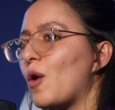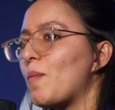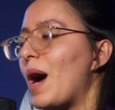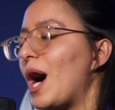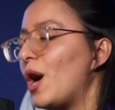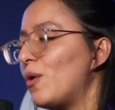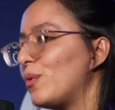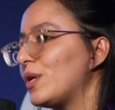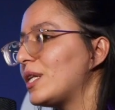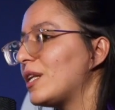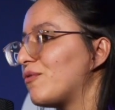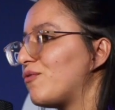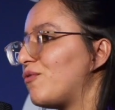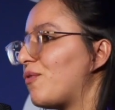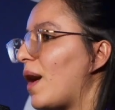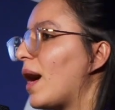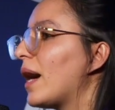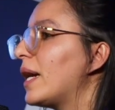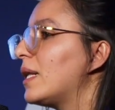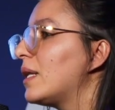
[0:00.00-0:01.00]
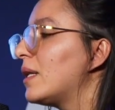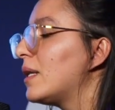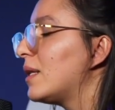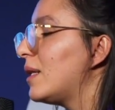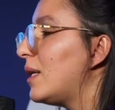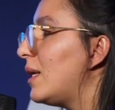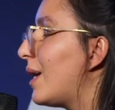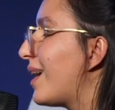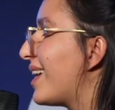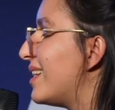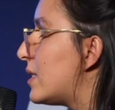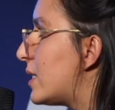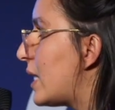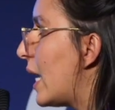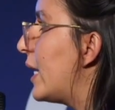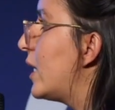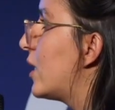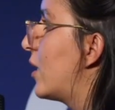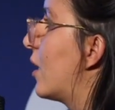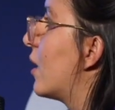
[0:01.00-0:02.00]
how we define the
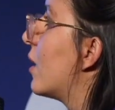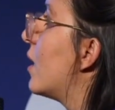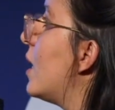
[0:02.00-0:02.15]
container.